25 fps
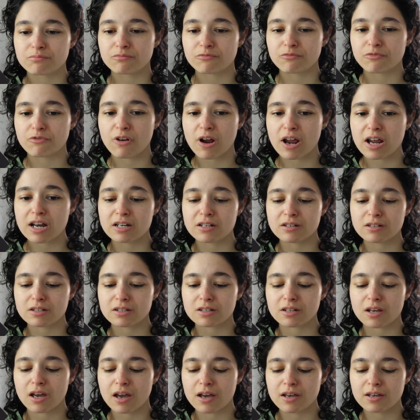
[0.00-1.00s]
friend
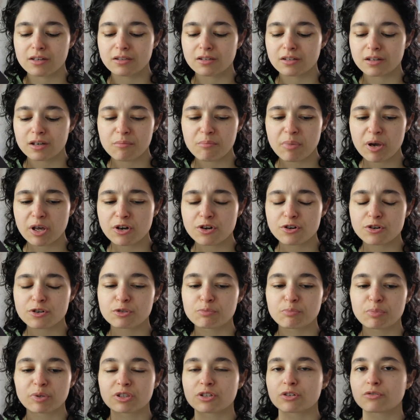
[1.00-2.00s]
in the
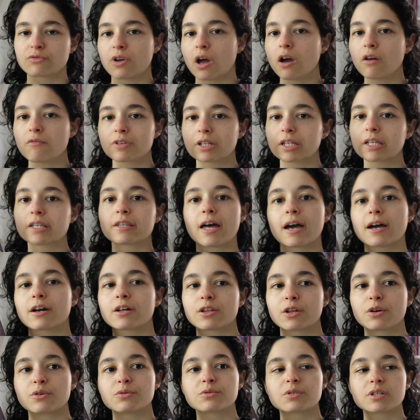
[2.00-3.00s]
competitors, but they're not really that
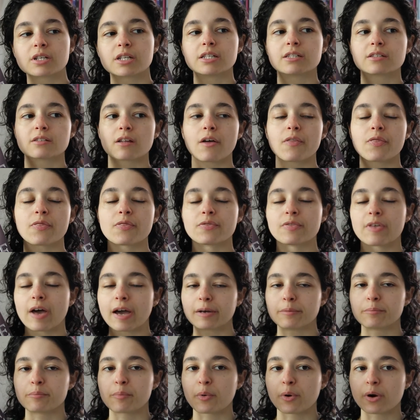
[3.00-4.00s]
close and he's not
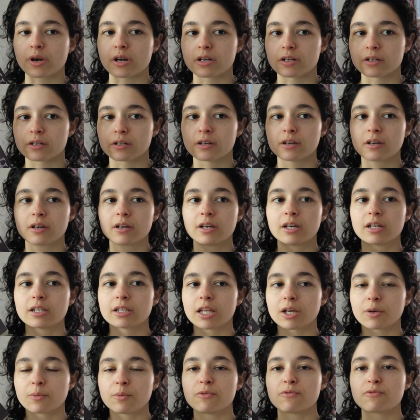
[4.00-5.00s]
that important.
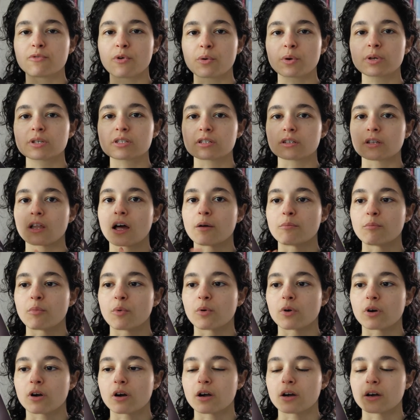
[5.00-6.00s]
Like, we focus a lot
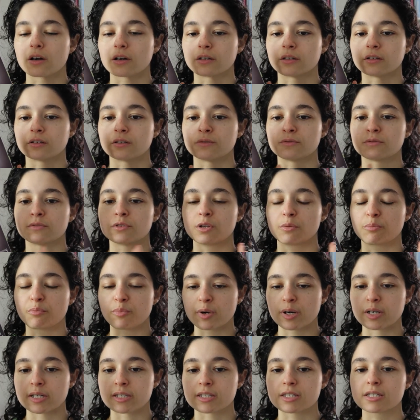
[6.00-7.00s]
more on the
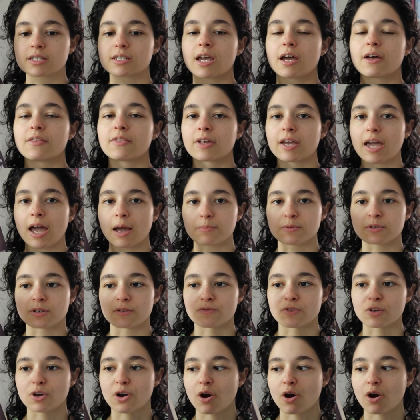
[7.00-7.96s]
prince and the captain of the